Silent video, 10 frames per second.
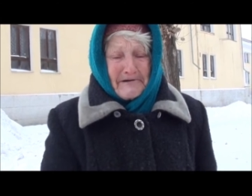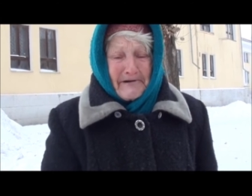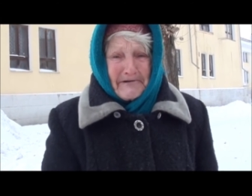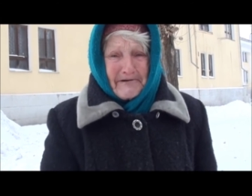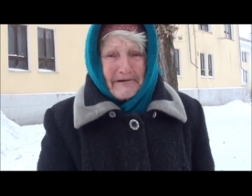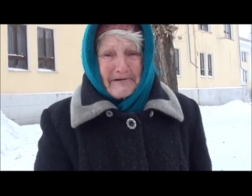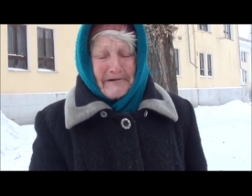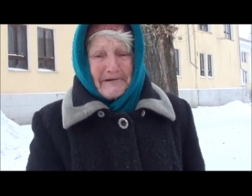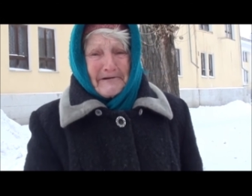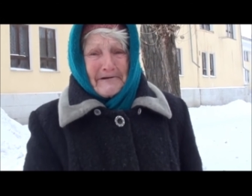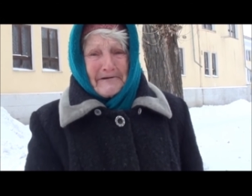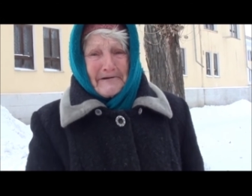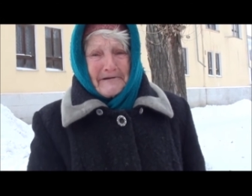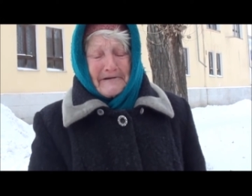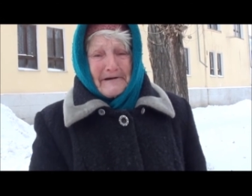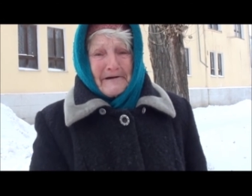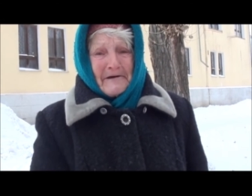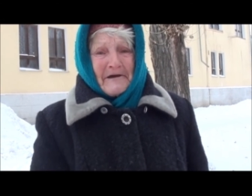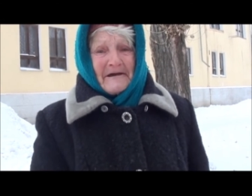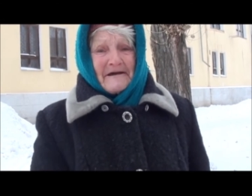Russian? Didn't you say
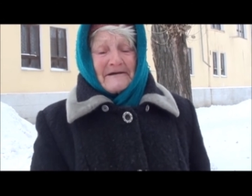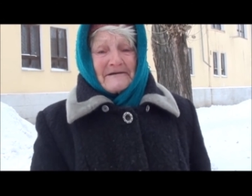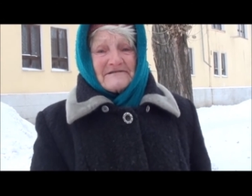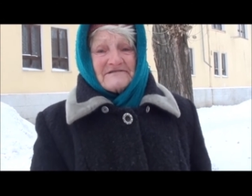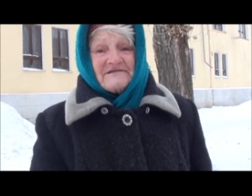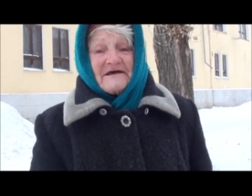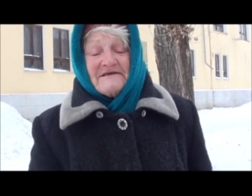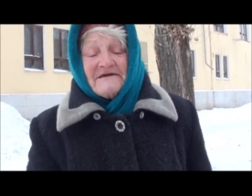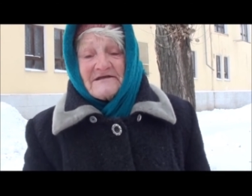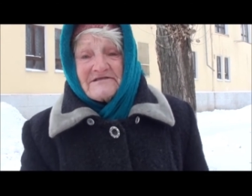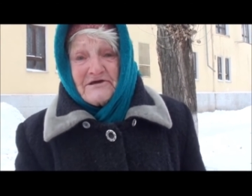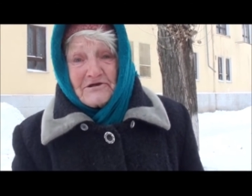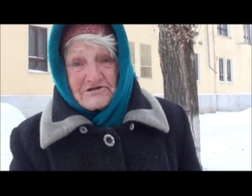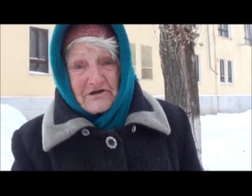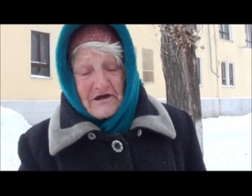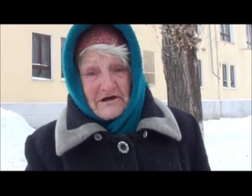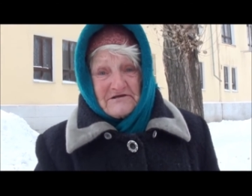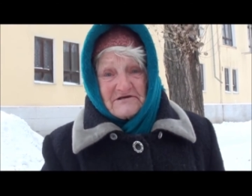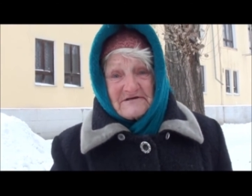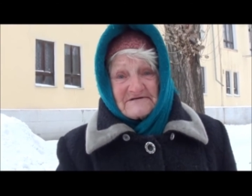that you are from Kaliningrad?
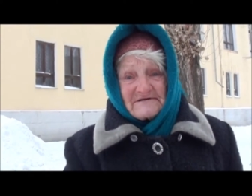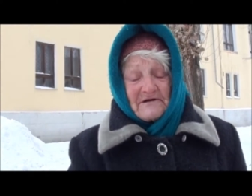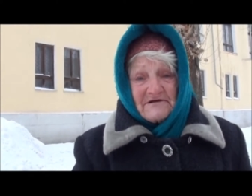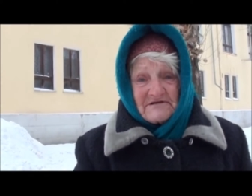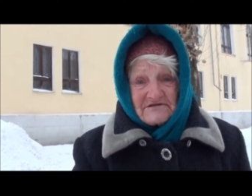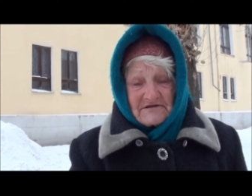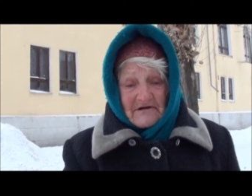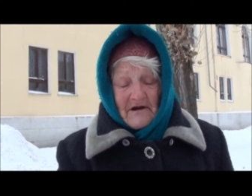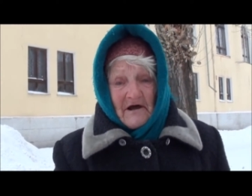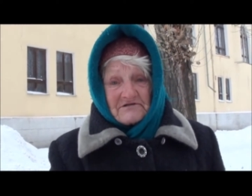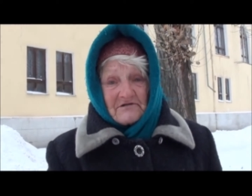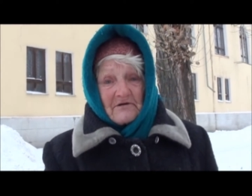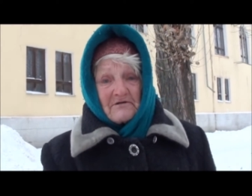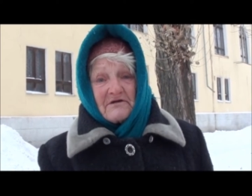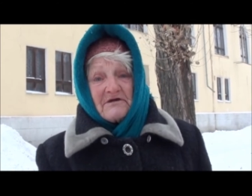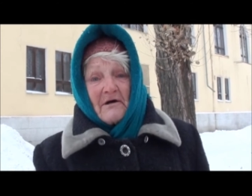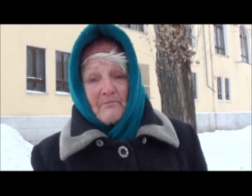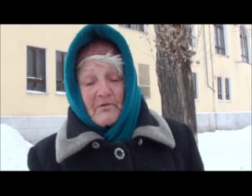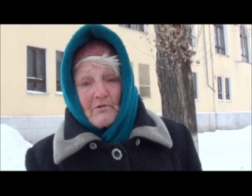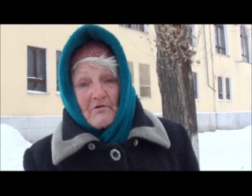Were you born there?
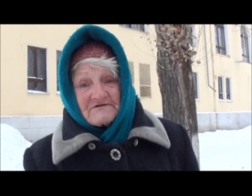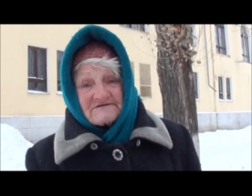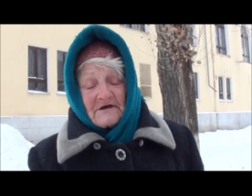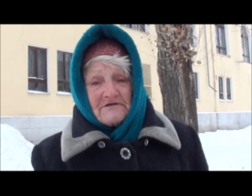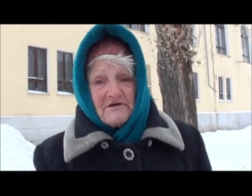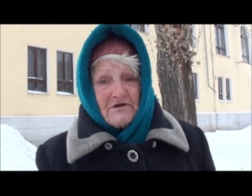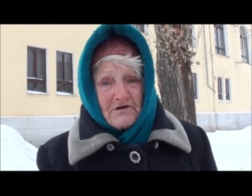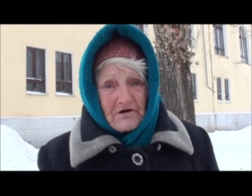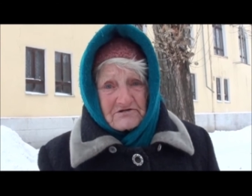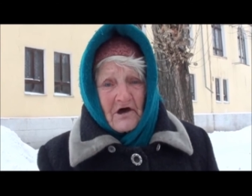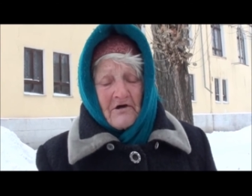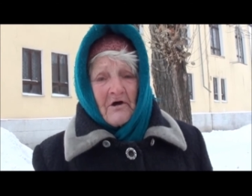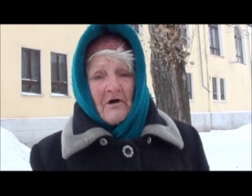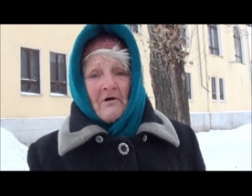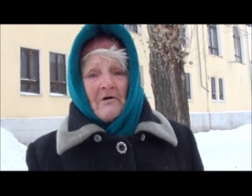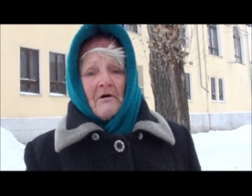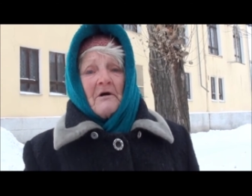Granny. No, not at all.